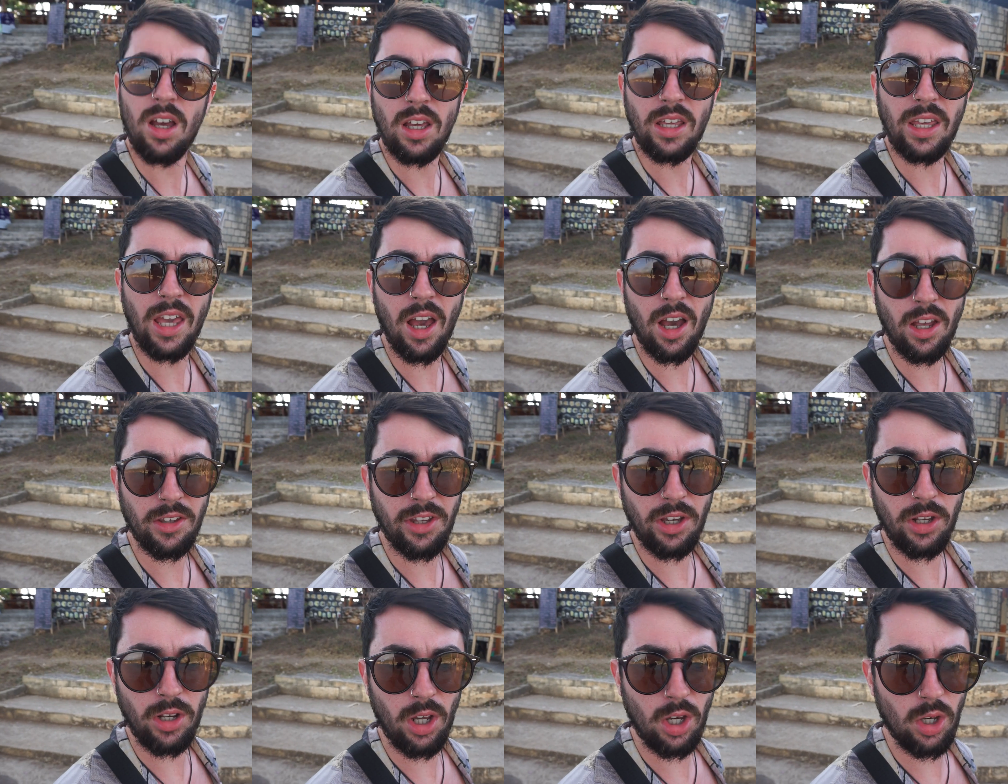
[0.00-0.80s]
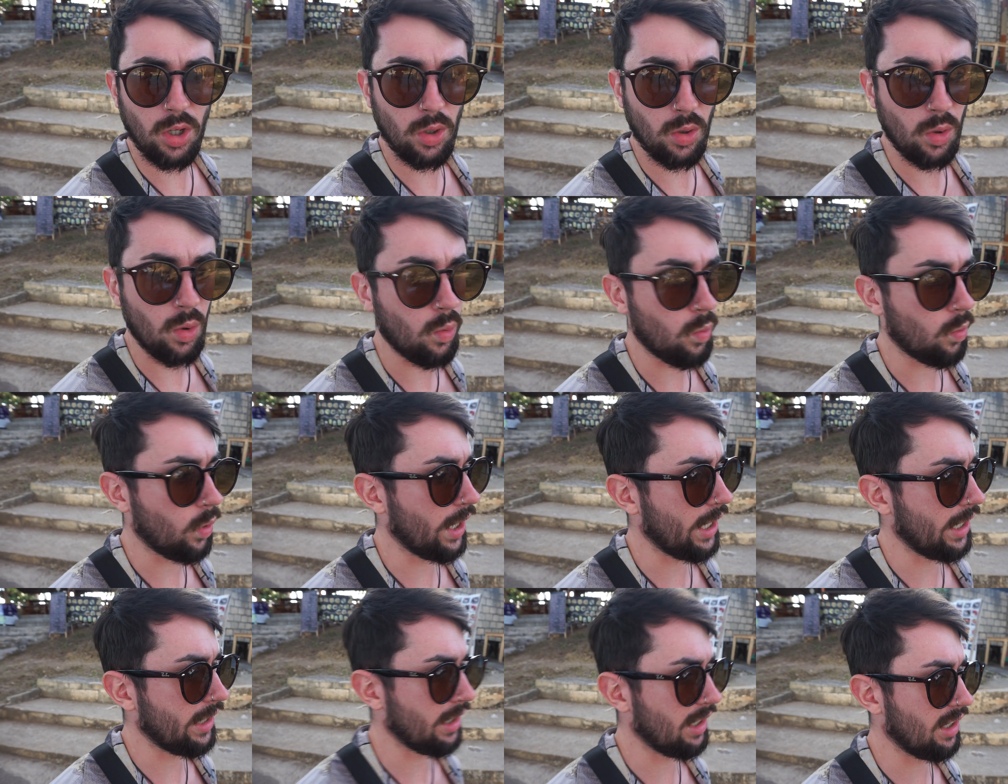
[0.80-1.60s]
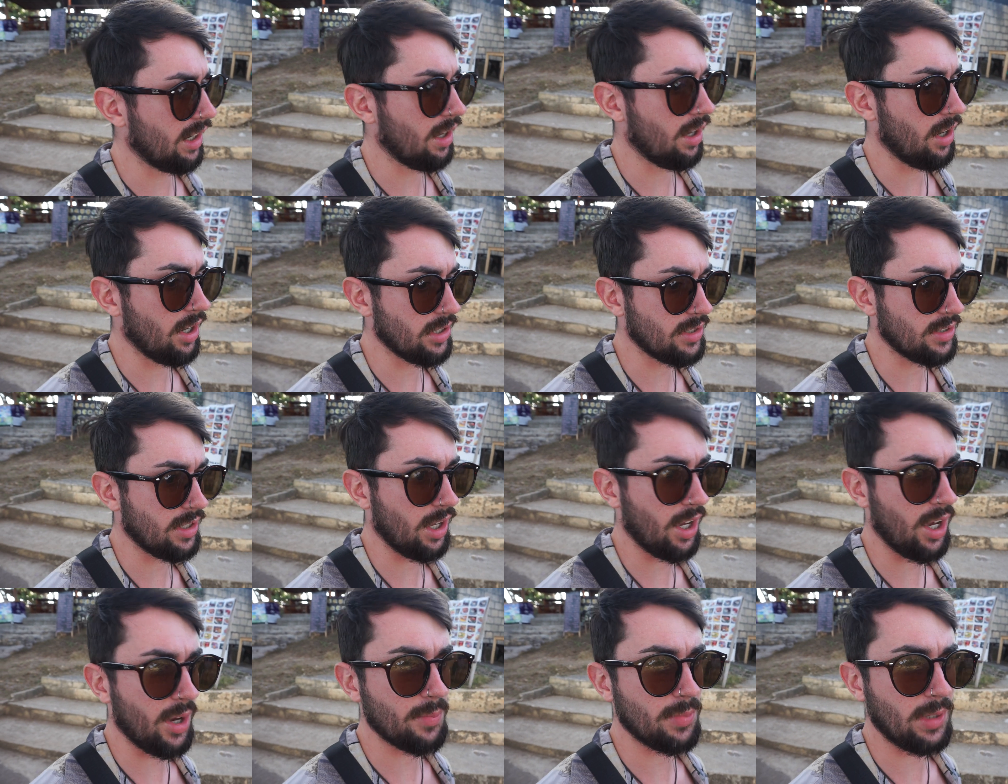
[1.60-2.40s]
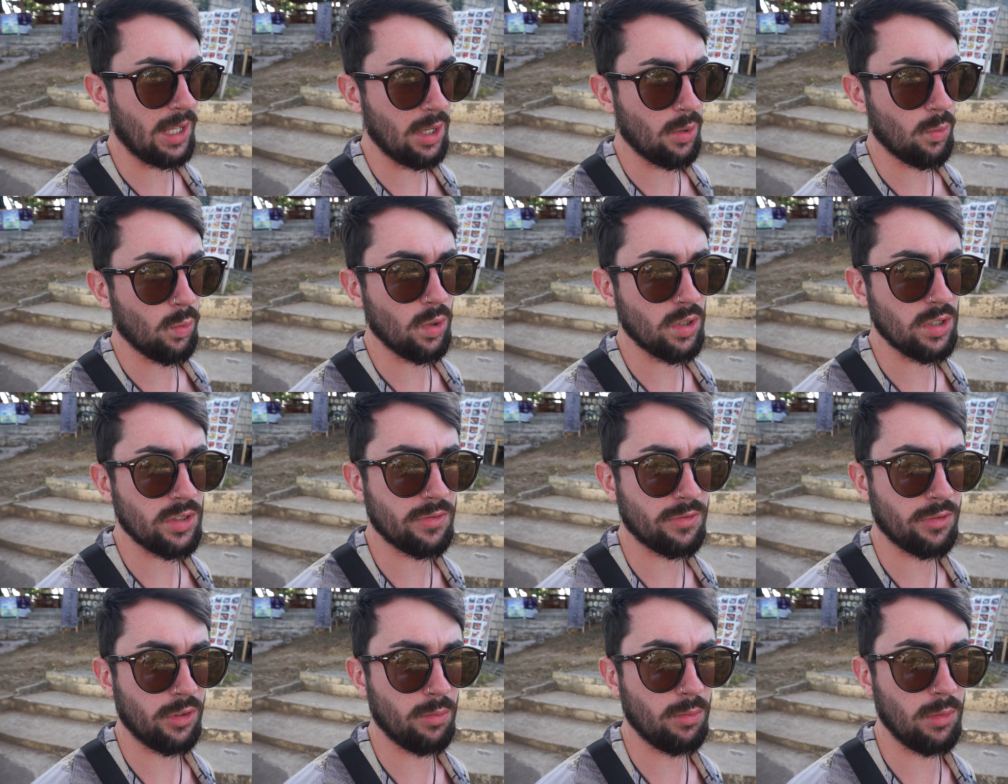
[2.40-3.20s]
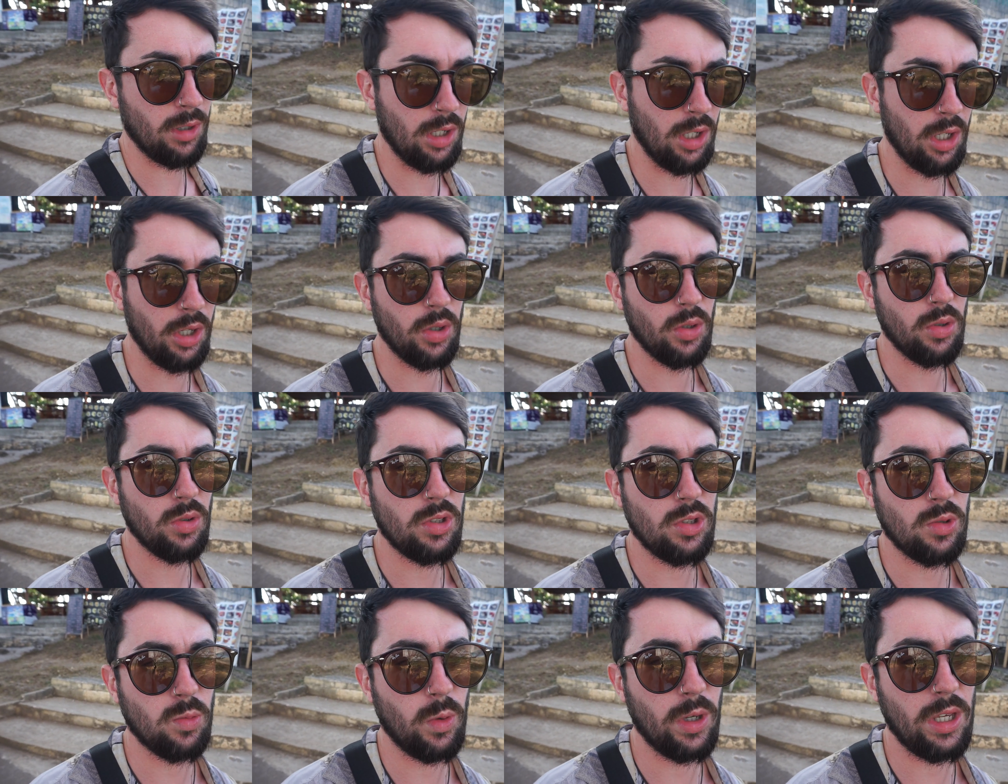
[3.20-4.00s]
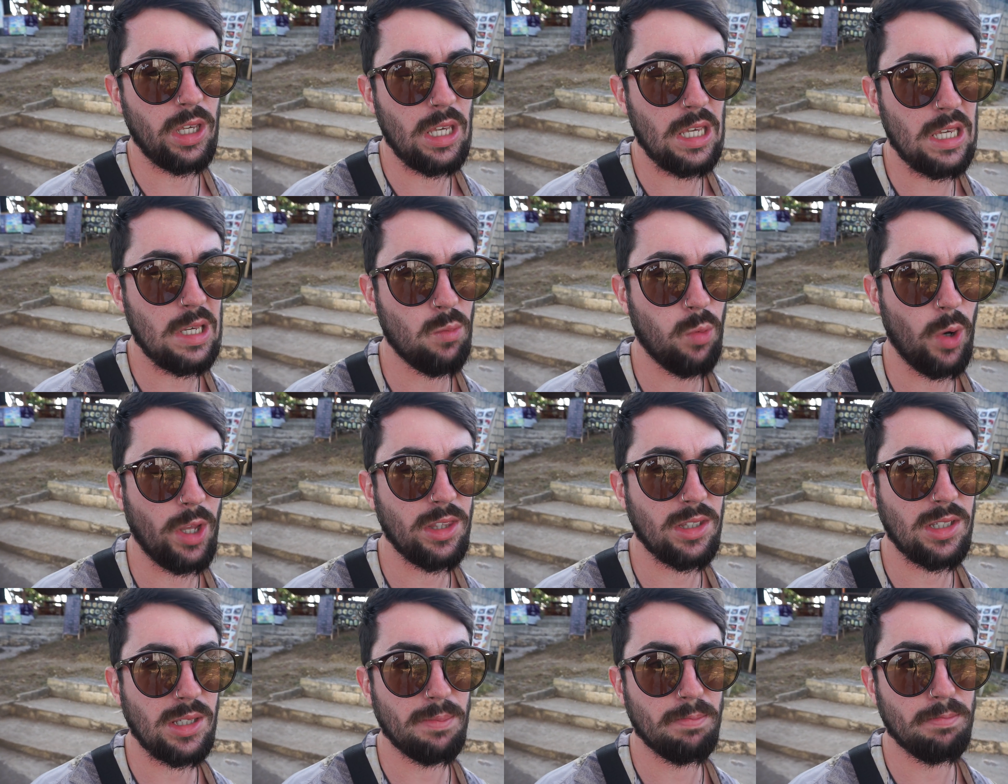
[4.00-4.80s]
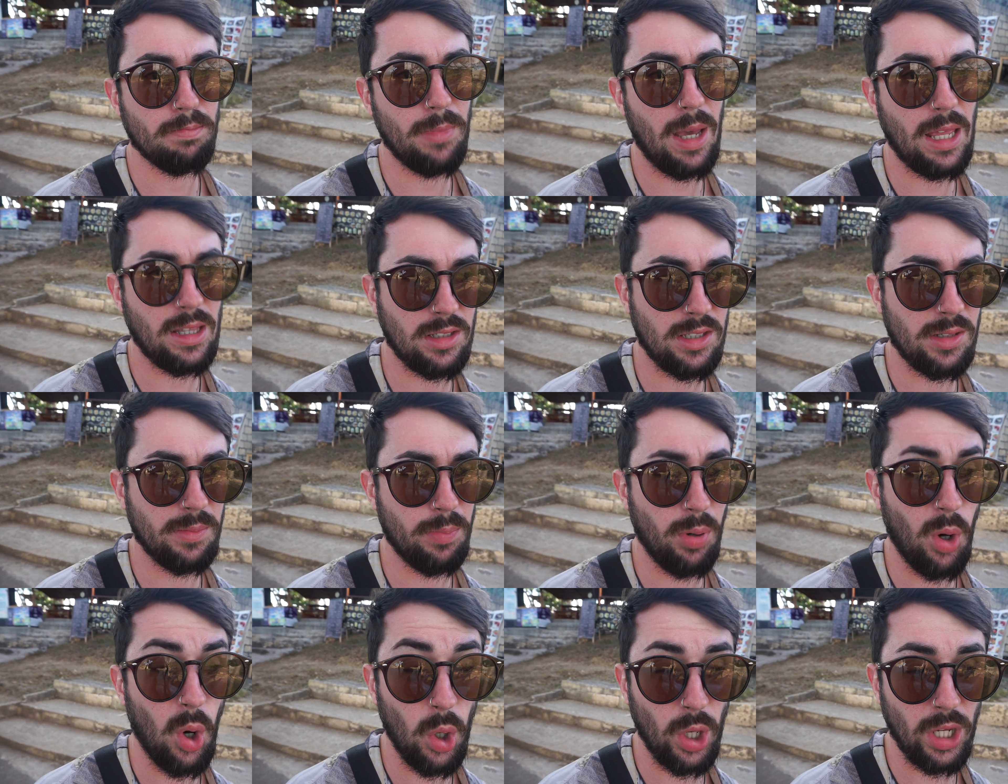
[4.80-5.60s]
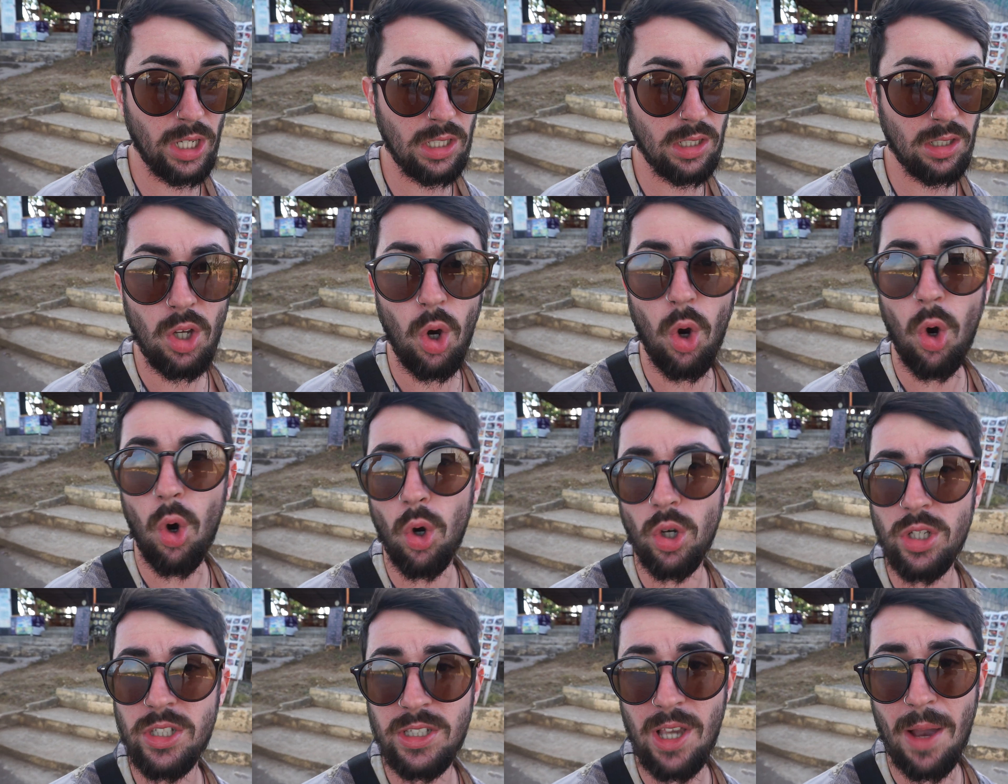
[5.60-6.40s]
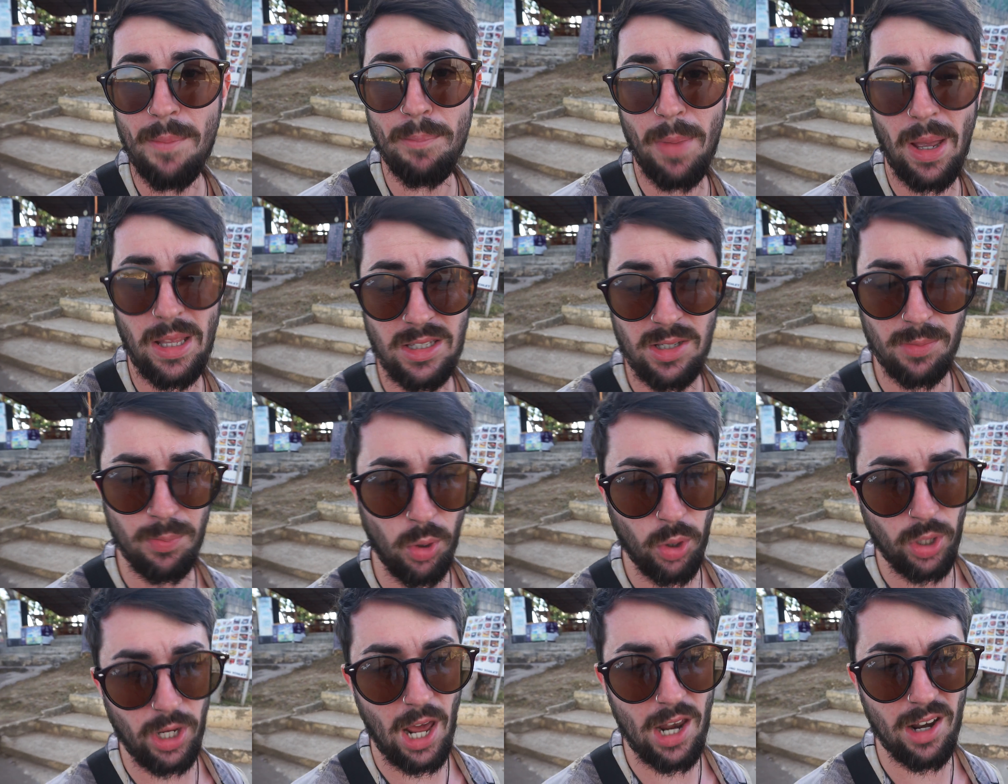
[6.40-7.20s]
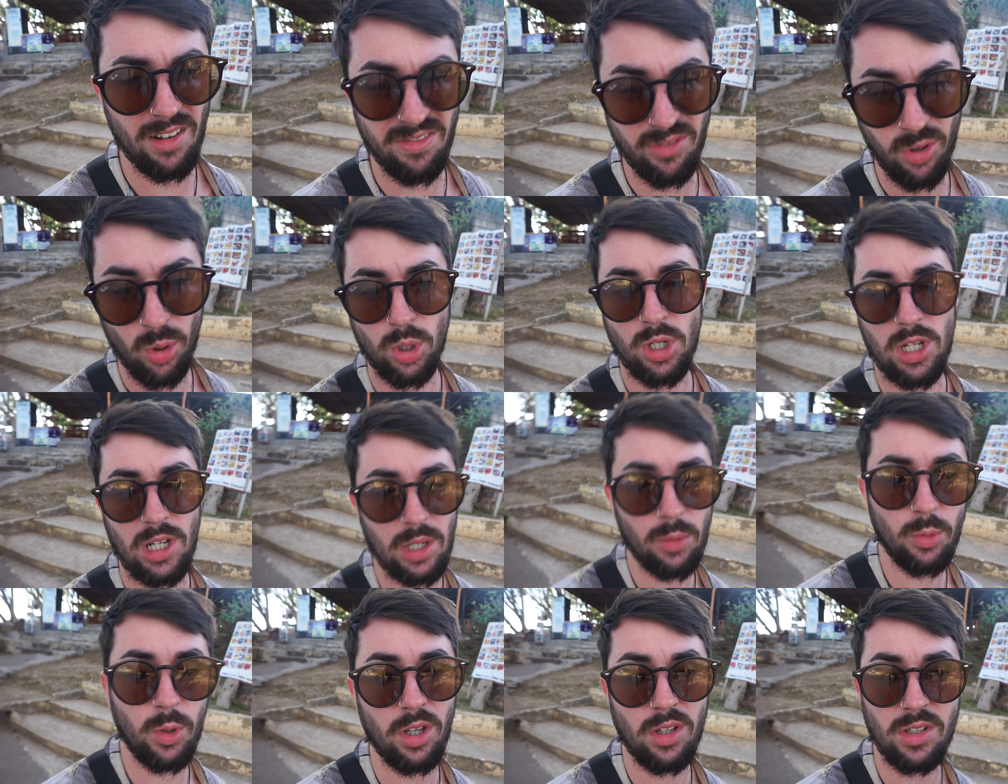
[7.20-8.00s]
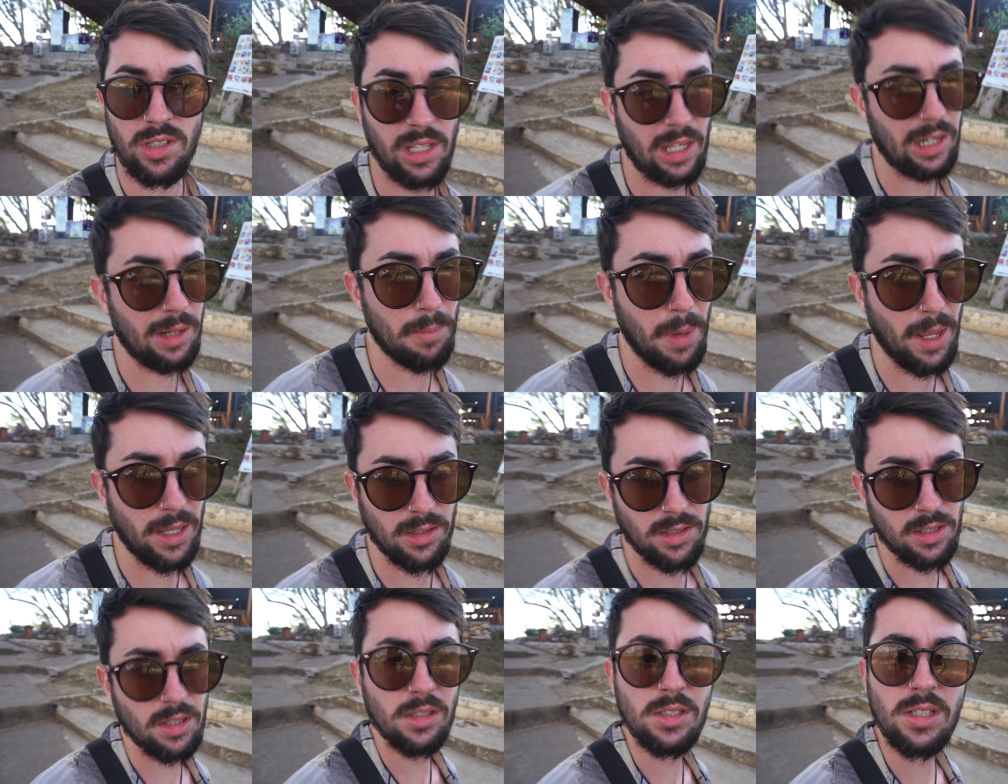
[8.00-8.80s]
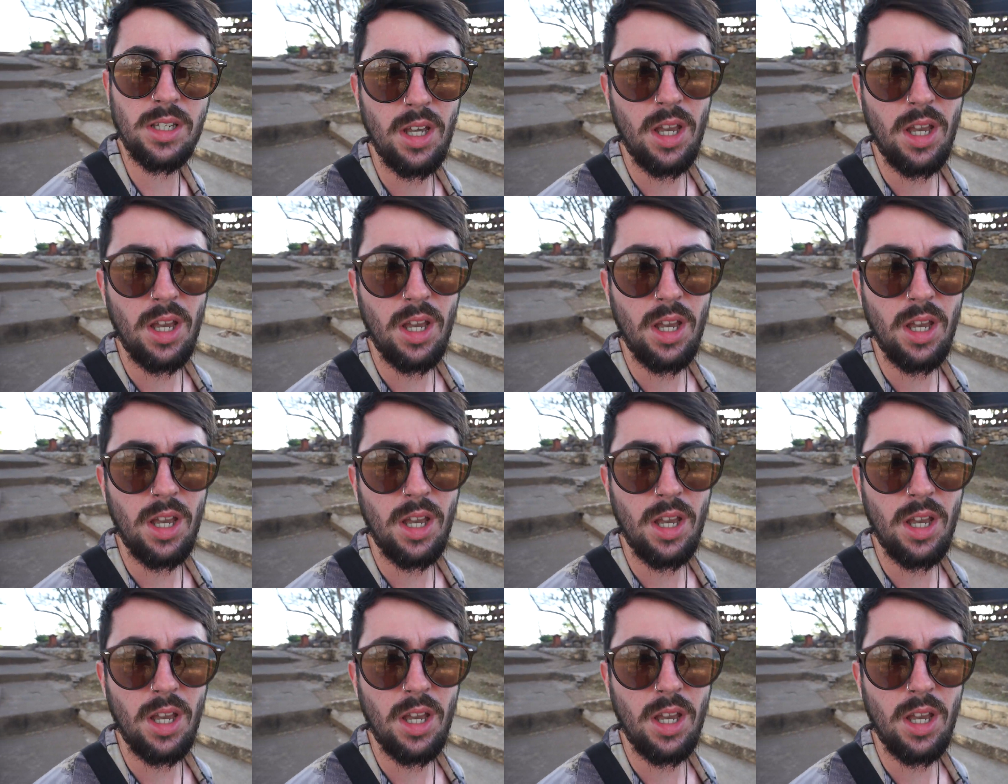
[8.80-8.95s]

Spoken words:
Yeah, I don't know where the last update was from Luce. We went to Manta Point, or some Manta Point, and unfortunately we couldn't see any mantas.